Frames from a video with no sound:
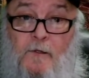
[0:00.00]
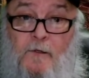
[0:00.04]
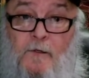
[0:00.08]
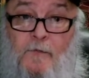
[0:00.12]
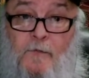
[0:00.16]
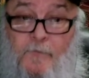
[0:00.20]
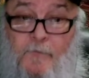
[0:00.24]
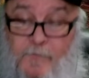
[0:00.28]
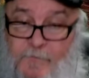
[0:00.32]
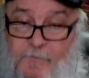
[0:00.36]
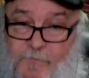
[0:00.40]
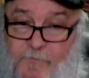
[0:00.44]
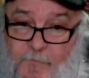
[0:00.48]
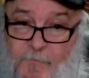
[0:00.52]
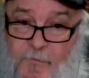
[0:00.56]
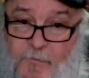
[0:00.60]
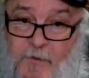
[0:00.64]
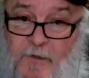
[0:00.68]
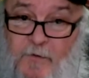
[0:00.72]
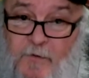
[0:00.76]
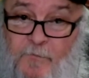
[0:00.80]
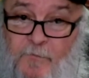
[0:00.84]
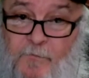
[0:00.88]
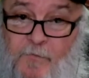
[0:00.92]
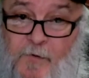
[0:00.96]
the
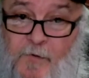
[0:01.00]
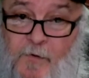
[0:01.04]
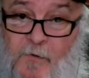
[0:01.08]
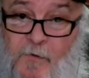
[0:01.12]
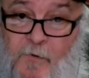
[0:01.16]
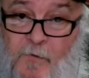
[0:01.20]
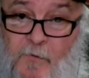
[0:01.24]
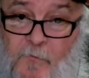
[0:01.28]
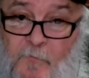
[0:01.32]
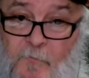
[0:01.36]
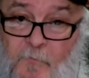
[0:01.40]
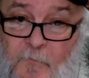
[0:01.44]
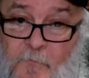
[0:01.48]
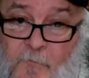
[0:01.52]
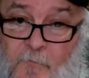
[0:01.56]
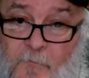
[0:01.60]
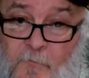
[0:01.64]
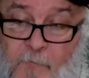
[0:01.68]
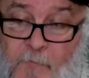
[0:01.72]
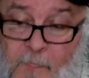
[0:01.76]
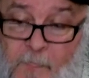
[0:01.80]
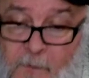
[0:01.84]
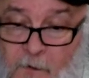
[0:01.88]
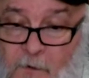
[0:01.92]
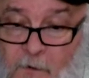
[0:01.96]
speed build.
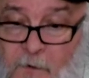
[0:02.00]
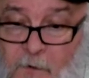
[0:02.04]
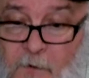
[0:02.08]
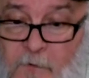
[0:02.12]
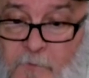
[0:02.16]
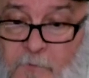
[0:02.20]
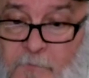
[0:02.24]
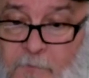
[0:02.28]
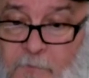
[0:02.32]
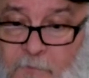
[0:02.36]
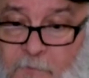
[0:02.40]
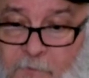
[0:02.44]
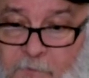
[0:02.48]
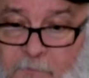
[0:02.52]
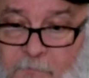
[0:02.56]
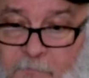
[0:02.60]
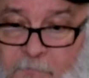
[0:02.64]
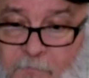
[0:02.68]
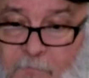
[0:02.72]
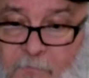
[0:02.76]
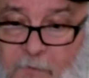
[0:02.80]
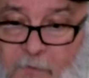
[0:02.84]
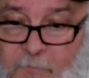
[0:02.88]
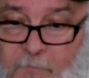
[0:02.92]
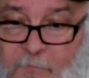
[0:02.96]
So let's
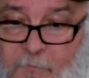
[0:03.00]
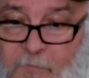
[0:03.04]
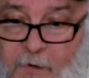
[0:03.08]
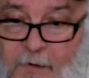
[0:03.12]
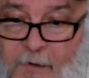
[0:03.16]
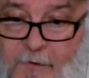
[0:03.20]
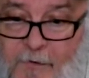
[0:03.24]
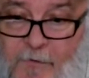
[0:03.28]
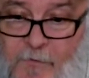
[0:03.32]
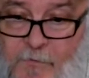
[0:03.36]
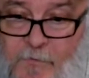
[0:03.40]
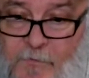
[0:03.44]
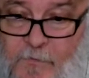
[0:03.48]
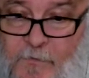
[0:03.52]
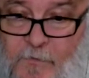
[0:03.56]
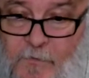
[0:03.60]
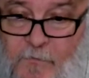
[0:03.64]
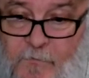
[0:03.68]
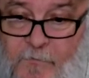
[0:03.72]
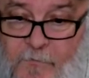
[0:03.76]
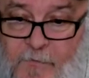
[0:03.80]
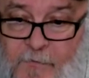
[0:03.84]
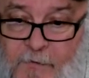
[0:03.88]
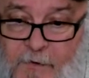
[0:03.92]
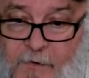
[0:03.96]
flip right on
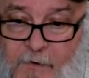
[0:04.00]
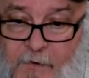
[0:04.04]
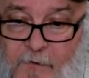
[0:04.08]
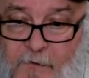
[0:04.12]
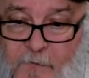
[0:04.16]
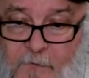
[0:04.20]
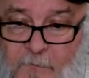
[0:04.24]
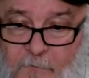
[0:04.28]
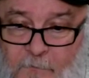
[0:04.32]
over there